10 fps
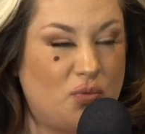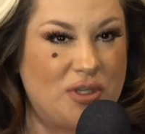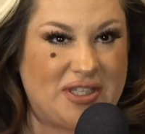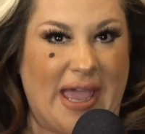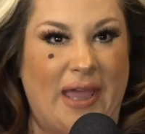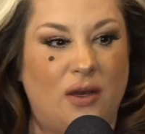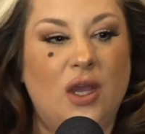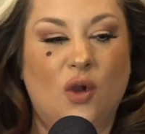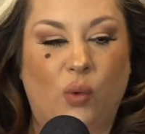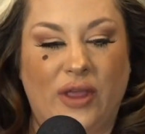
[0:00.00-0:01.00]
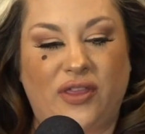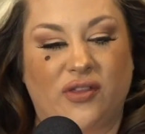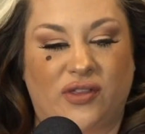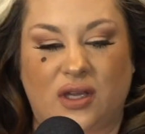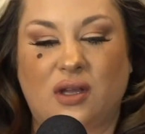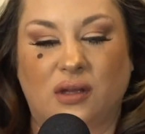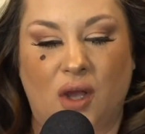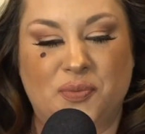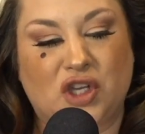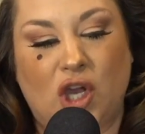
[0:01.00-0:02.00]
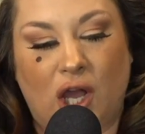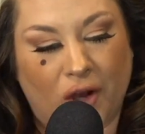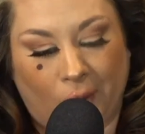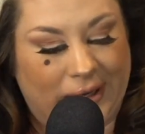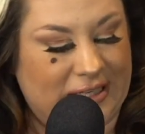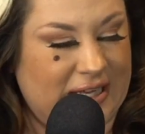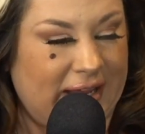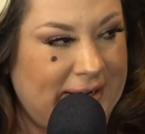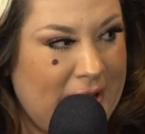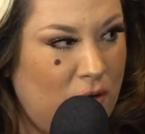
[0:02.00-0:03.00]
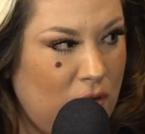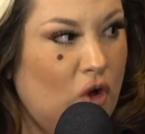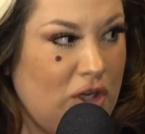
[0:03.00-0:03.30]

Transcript: was that with the club's cut already taken out, or